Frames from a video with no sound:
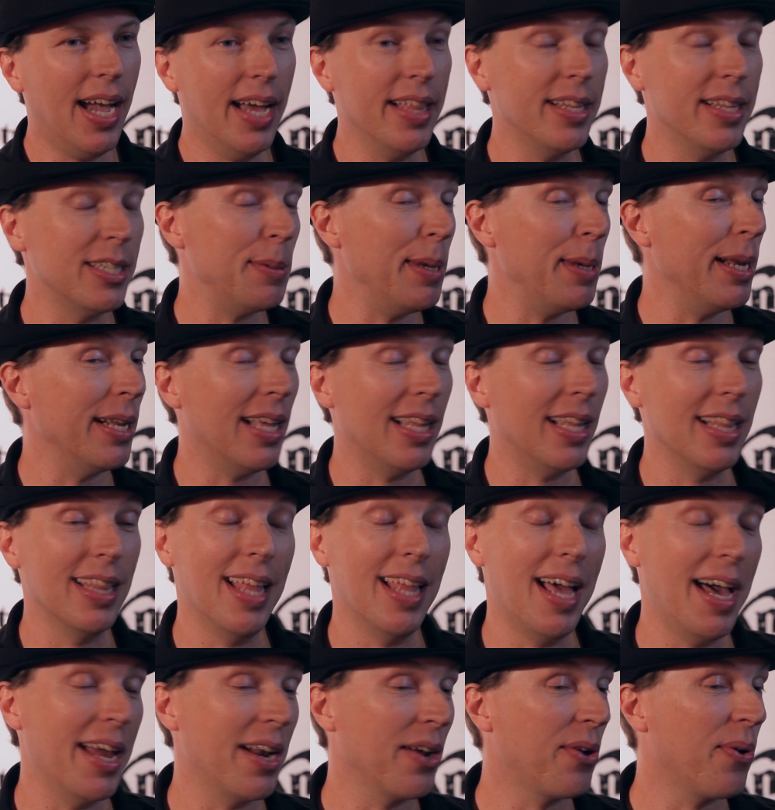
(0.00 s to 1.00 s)
There's been a
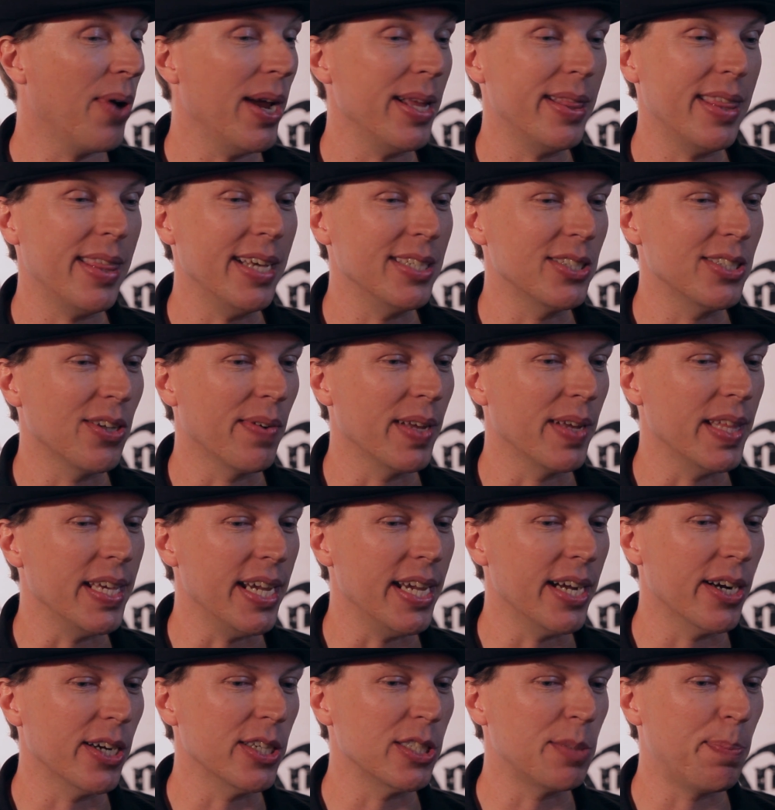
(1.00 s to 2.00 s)
lot of great things over the
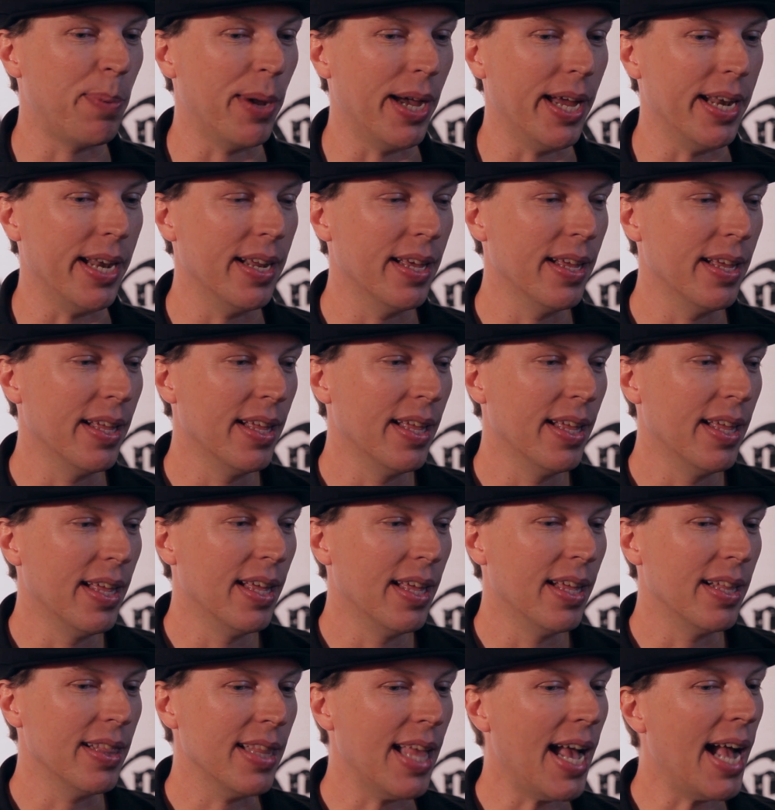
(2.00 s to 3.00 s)
years, but
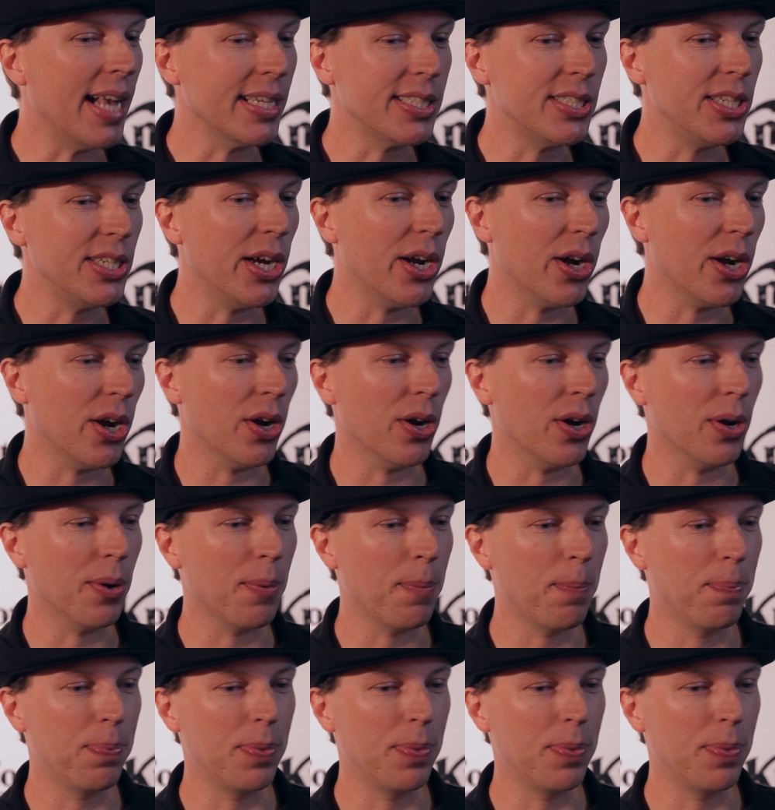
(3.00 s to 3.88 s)
last year,